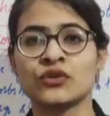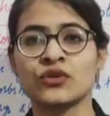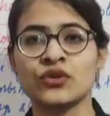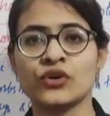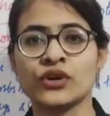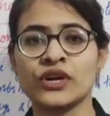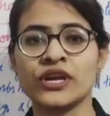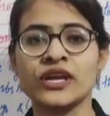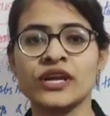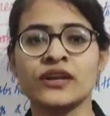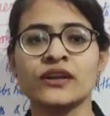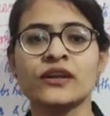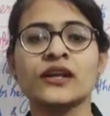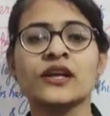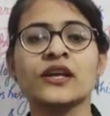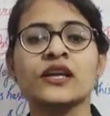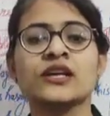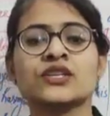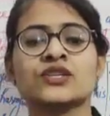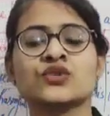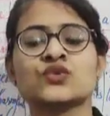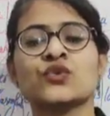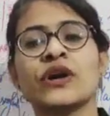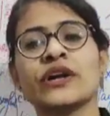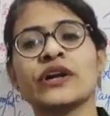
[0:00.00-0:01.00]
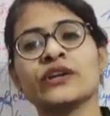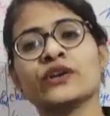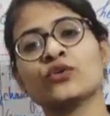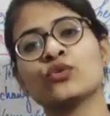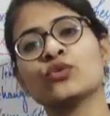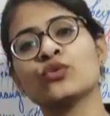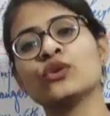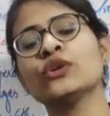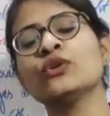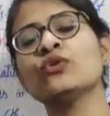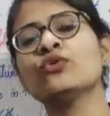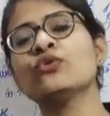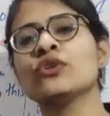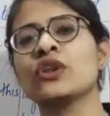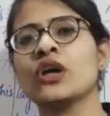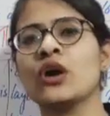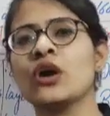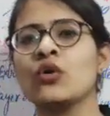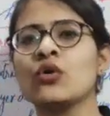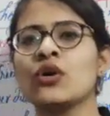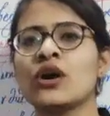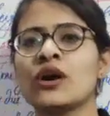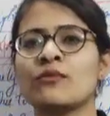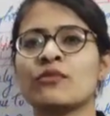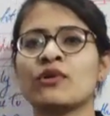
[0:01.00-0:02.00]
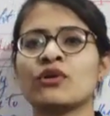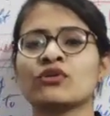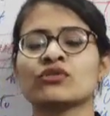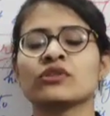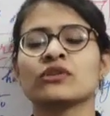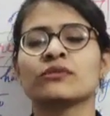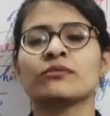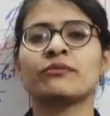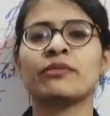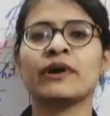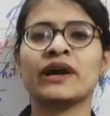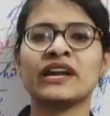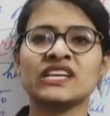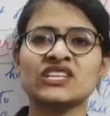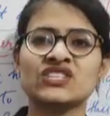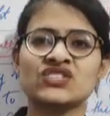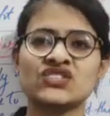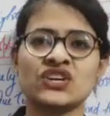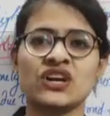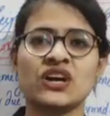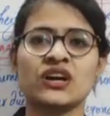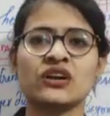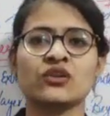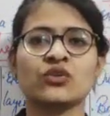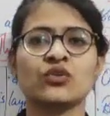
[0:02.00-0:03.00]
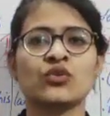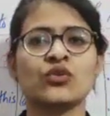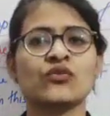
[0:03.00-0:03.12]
Okay, so I told you now about the pie chart